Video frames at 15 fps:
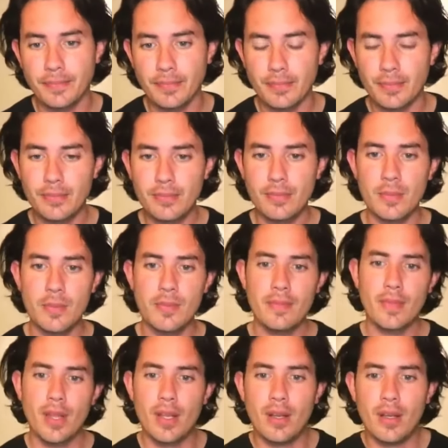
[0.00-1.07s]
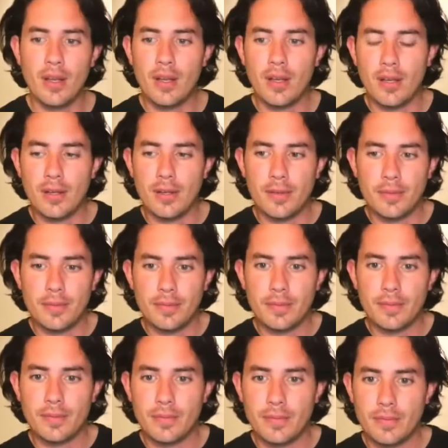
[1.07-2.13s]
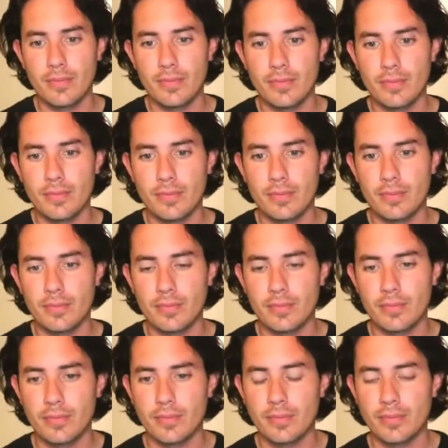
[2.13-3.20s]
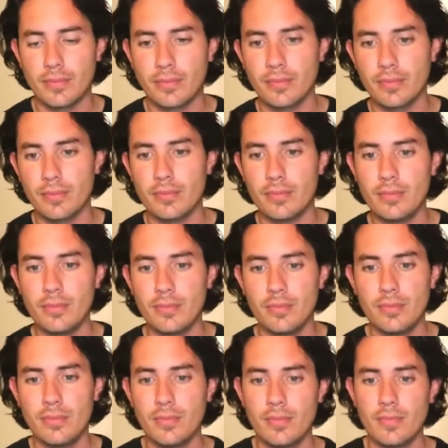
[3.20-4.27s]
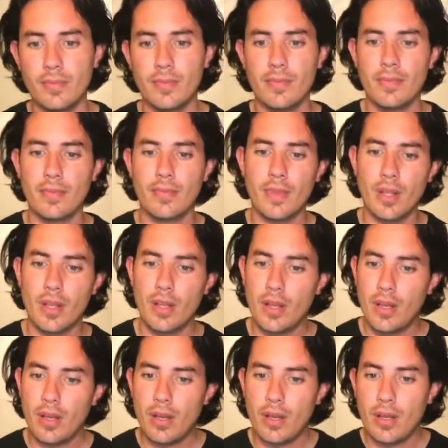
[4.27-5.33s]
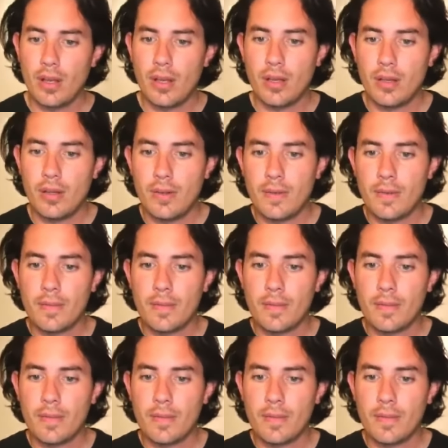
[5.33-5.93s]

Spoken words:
Nobody speaks.